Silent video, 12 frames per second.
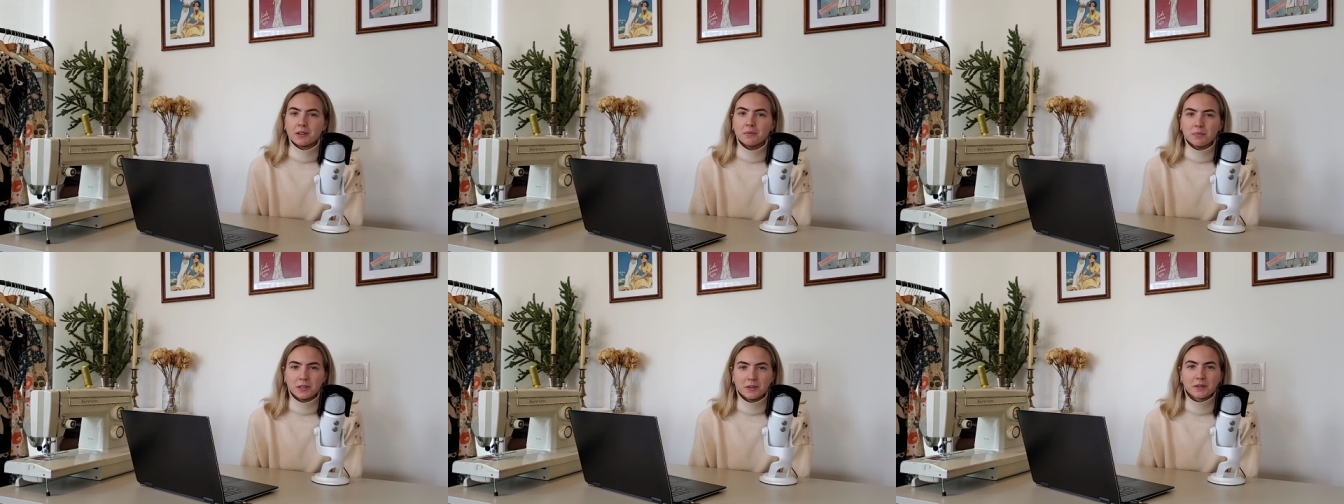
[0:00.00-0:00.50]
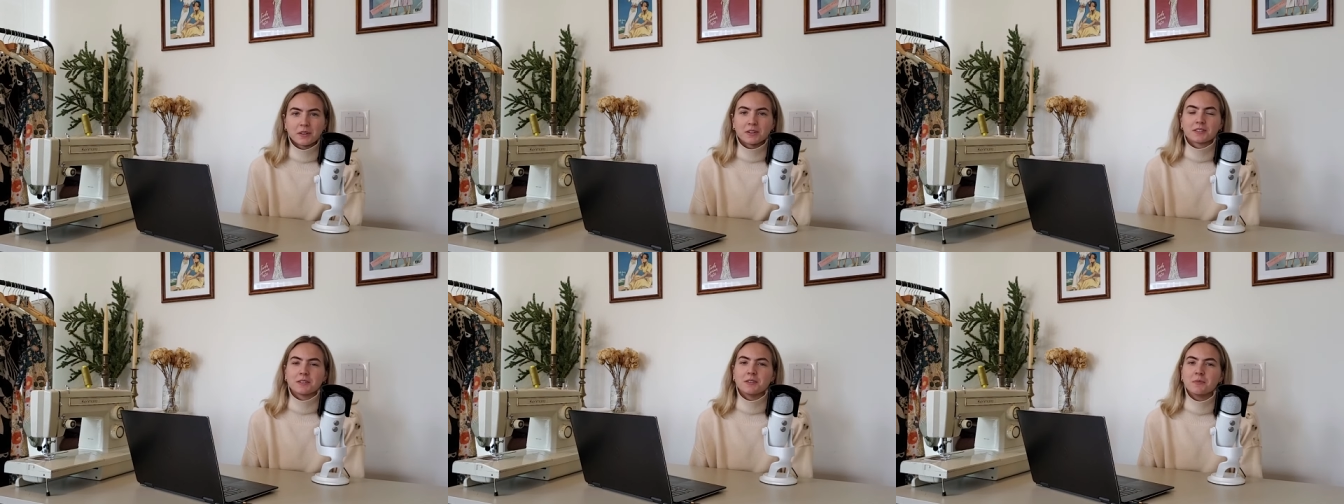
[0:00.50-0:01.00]
computer,
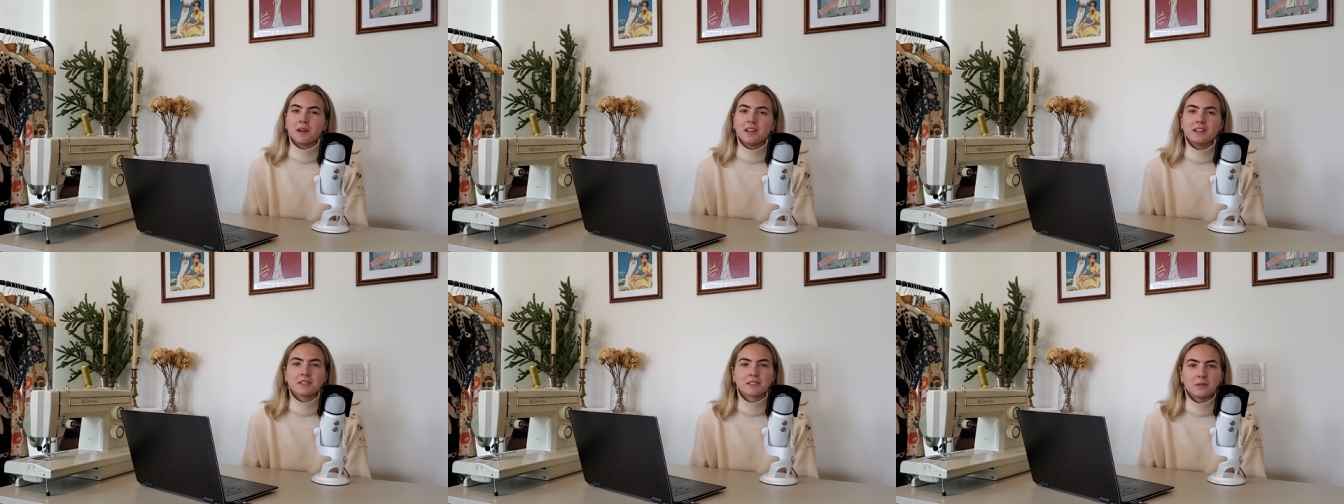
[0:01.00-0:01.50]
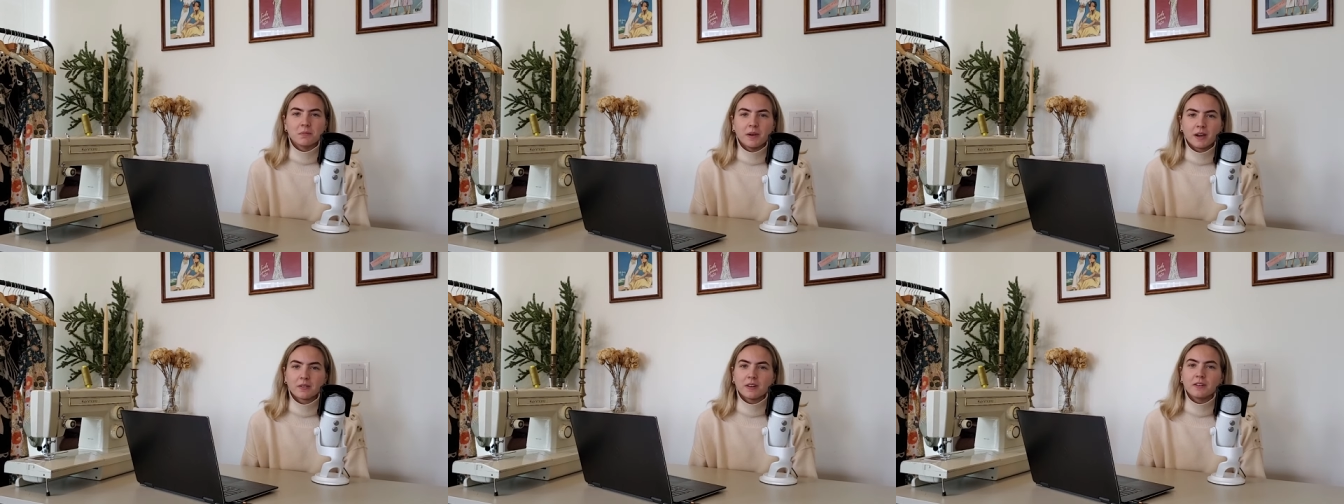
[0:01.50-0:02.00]
so you might hear some
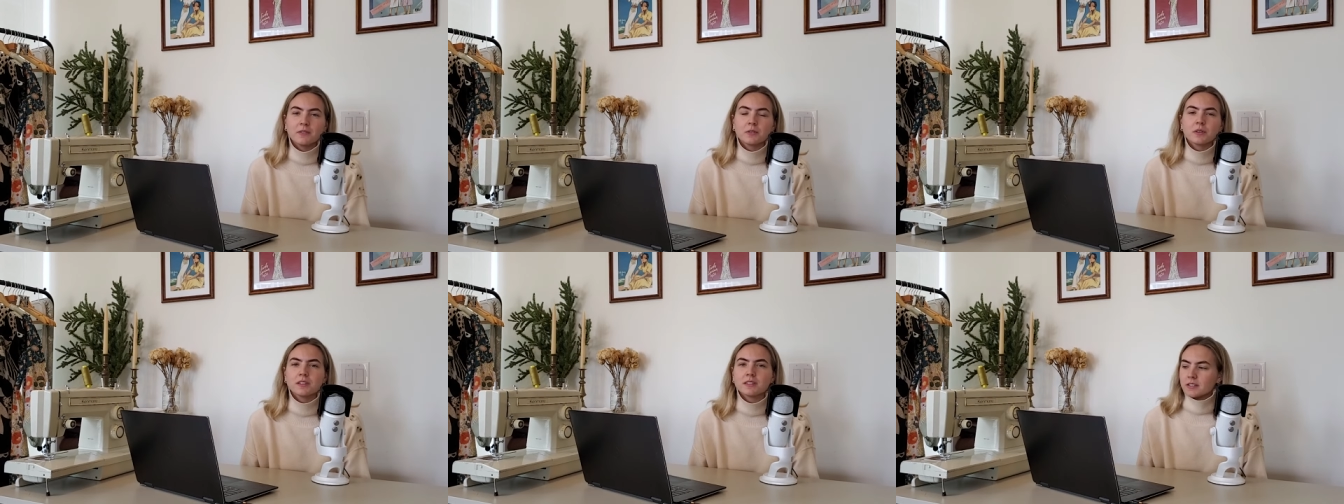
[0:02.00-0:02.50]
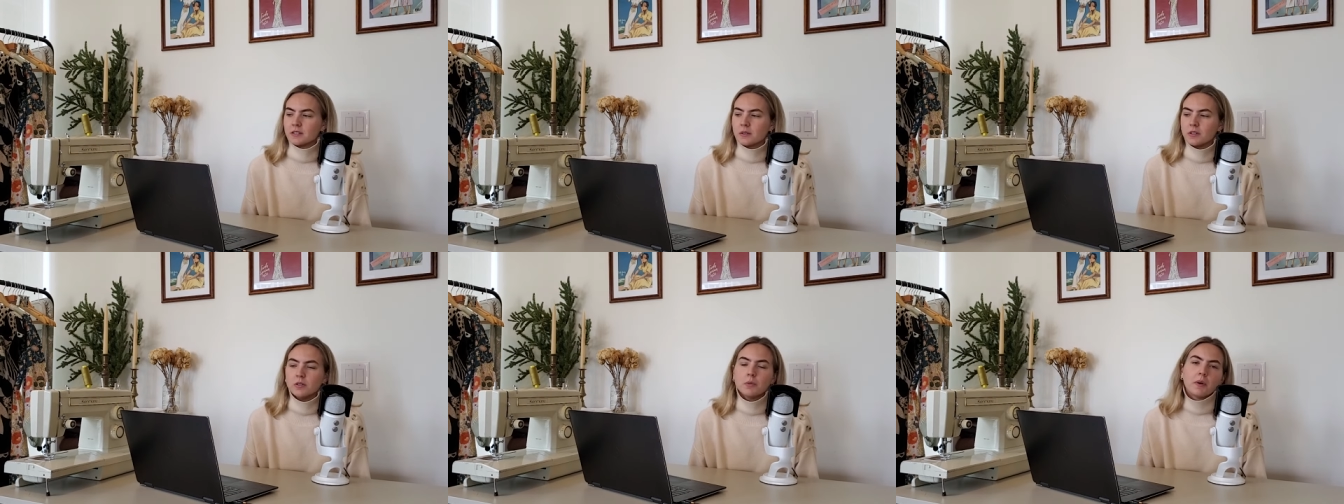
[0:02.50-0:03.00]
background noise. So I do